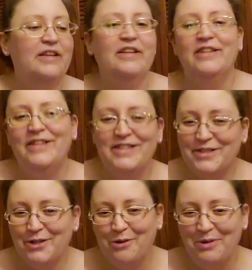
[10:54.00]
It's
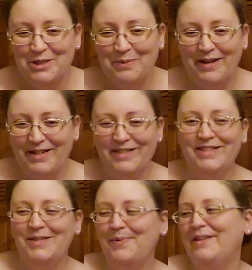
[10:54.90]
so much money
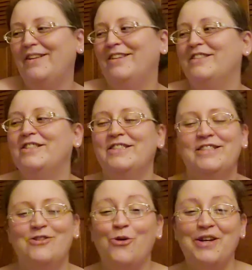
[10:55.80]
to spend on
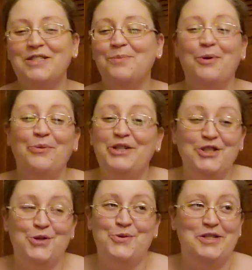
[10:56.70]
just toys, but we
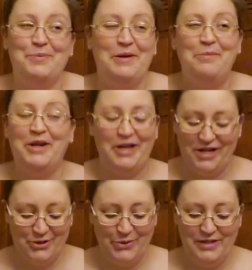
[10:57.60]
spend money
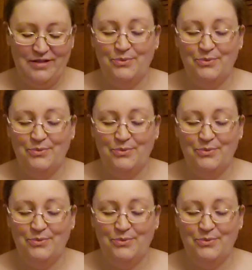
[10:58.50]
on toys.